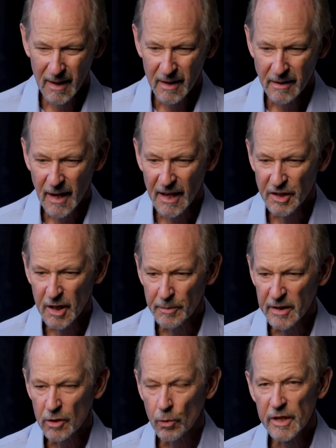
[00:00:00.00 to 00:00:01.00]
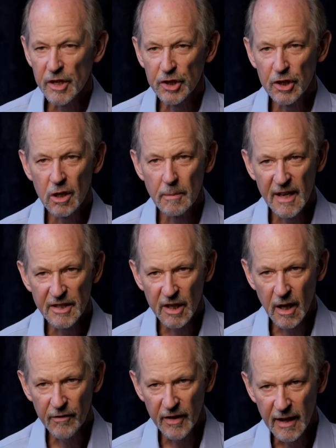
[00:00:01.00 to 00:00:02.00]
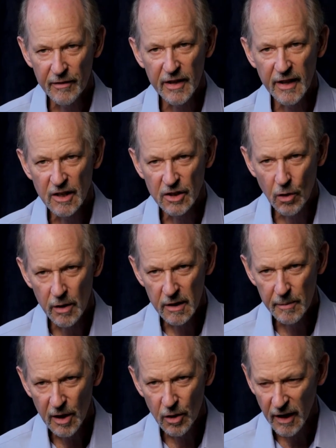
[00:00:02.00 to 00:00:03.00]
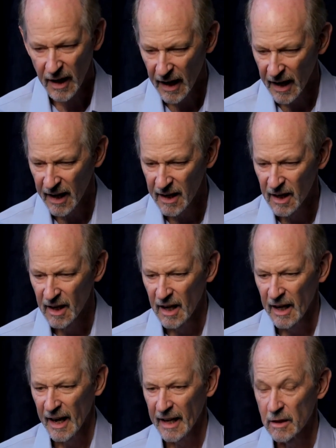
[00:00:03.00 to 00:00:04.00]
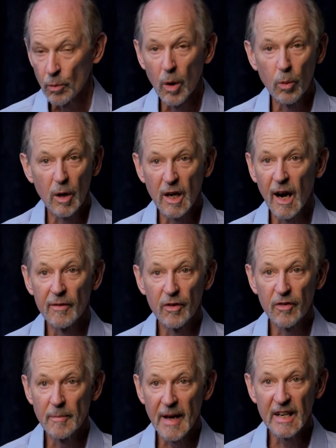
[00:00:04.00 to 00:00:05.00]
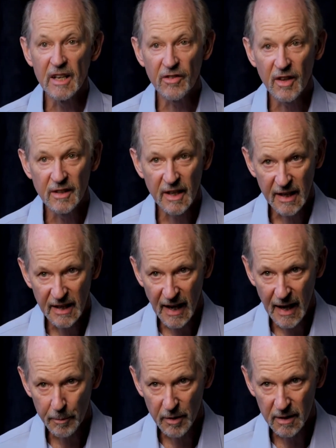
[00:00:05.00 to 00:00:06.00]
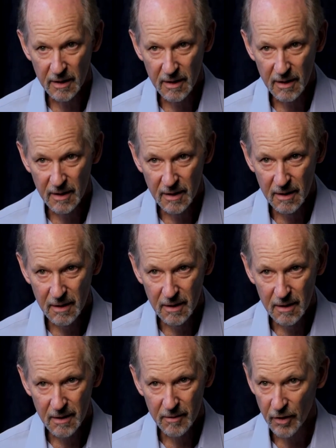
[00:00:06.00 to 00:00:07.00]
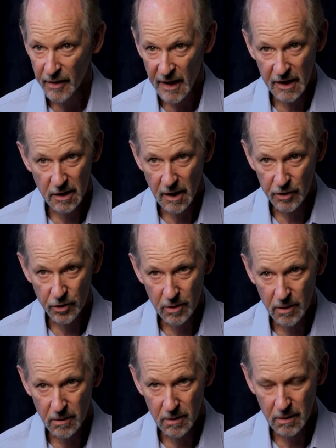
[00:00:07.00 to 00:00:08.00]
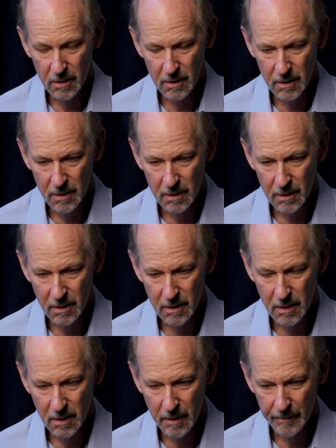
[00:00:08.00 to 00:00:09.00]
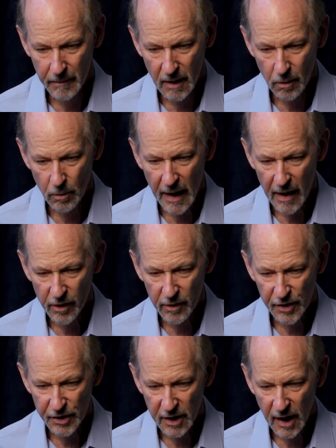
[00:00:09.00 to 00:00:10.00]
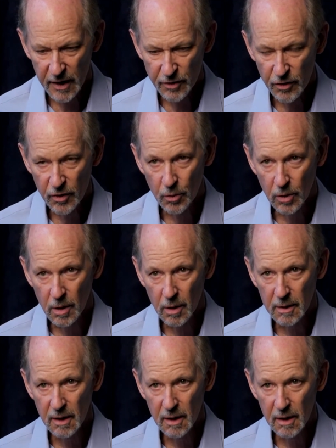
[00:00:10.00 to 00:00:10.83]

not simply to reassure myself that everything's going to be okay and that we'll recover from anything that can happen, for that is not true. Rather, the signs of the world